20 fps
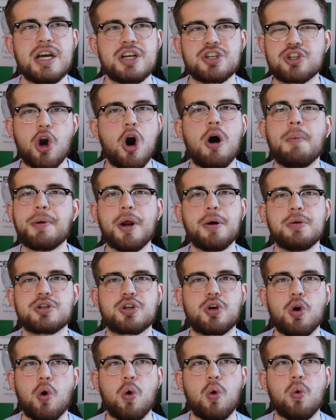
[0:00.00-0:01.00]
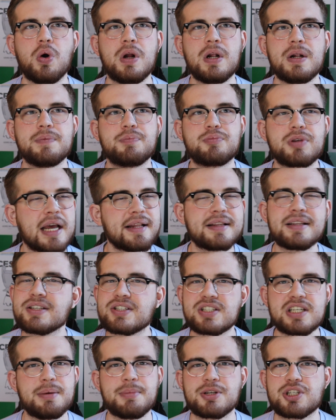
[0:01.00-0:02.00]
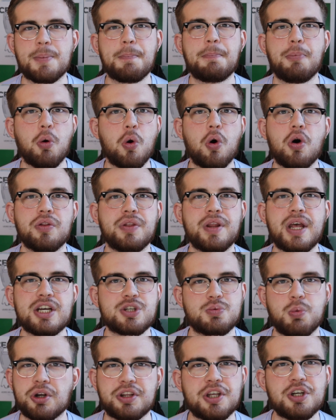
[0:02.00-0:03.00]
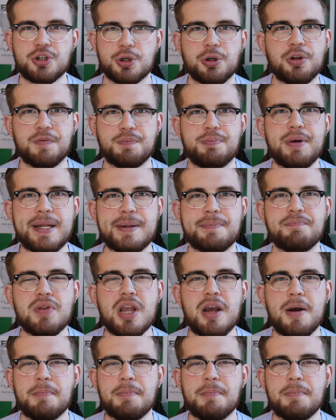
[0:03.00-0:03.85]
Scott Brown's goal didn't seem as important as what it should have been,